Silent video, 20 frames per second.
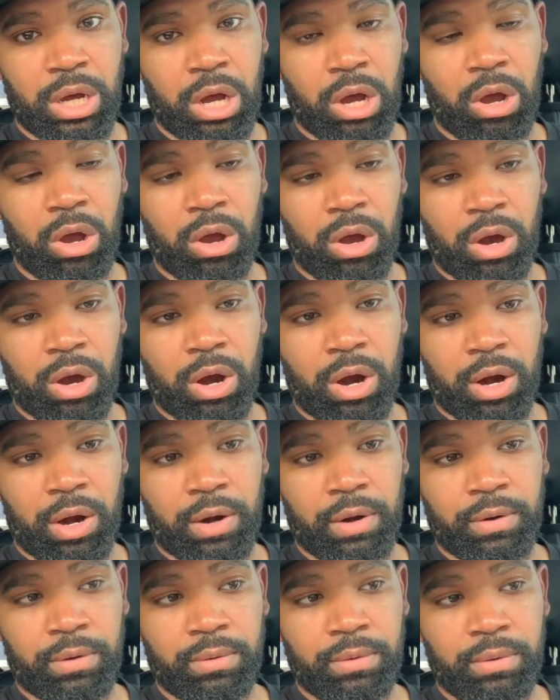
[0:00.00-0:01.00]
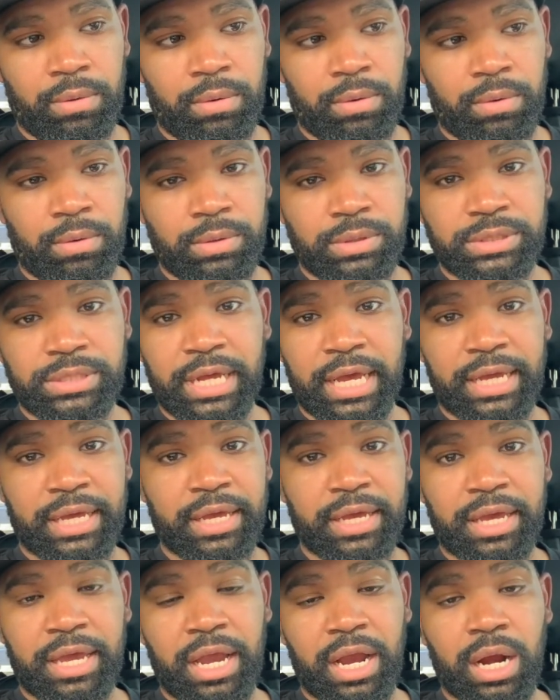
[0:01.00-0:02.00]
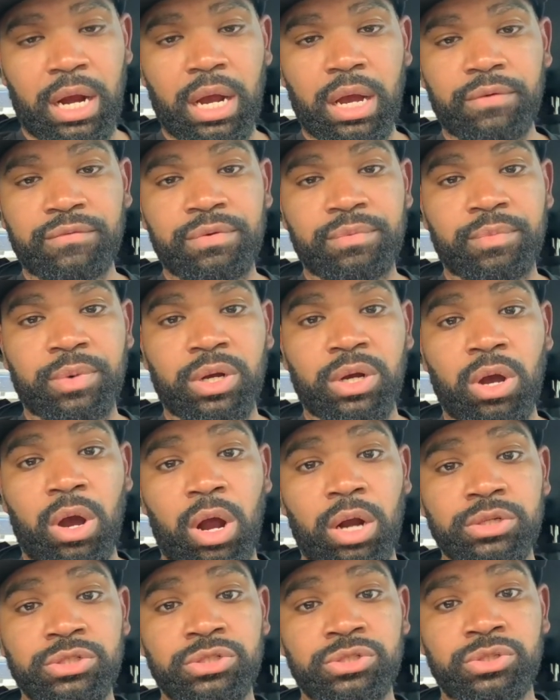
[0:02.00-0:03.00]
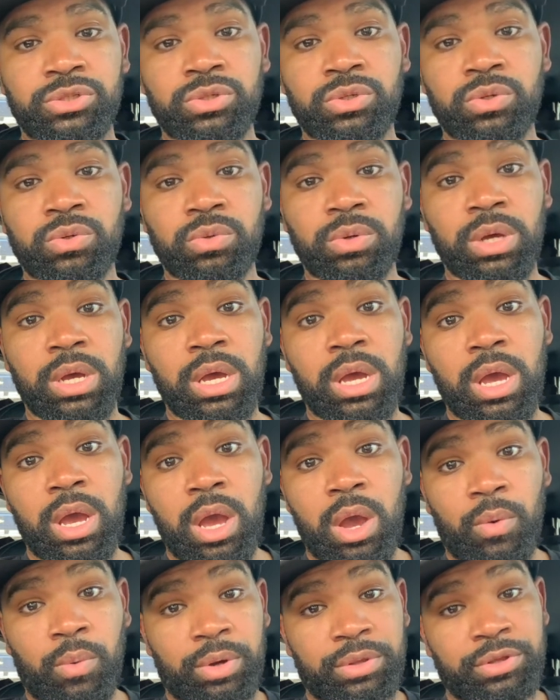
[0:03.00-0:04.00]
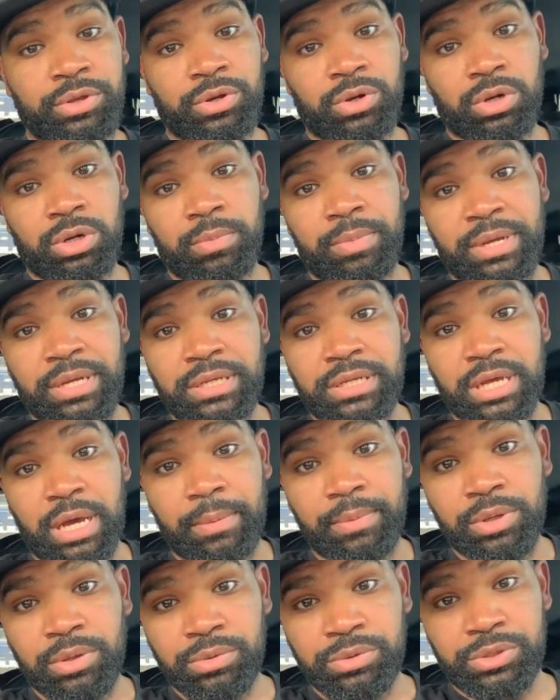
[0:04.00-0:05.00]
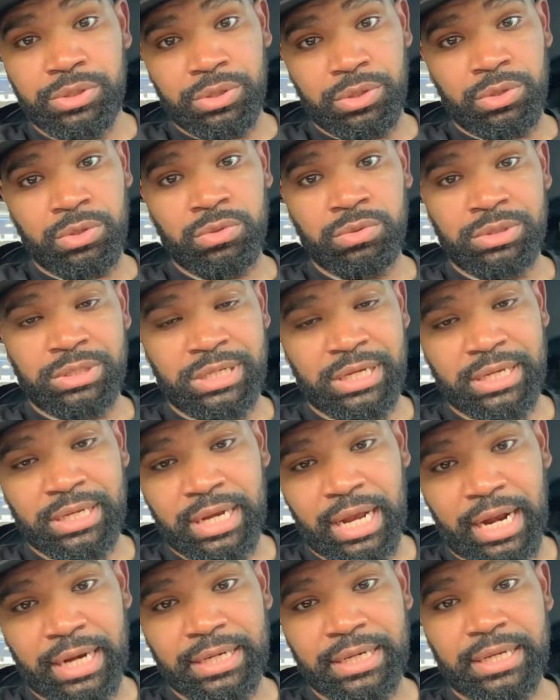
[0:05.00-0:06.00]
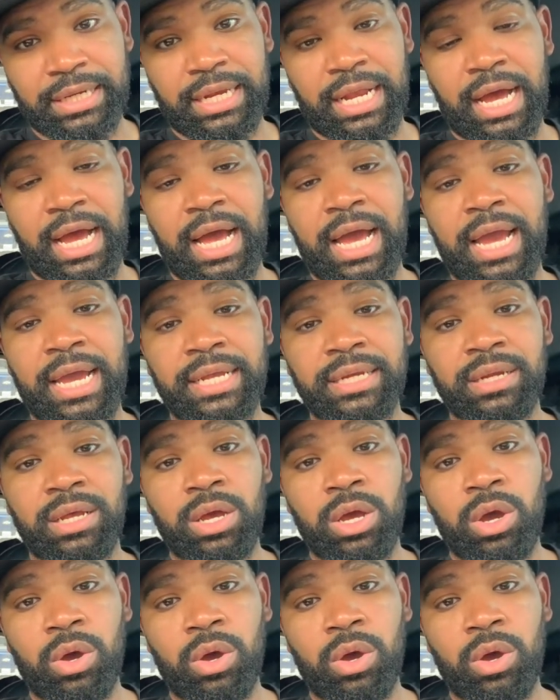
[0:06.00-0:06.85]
are taken care of in regards to whether you're going to be W-2, 1099,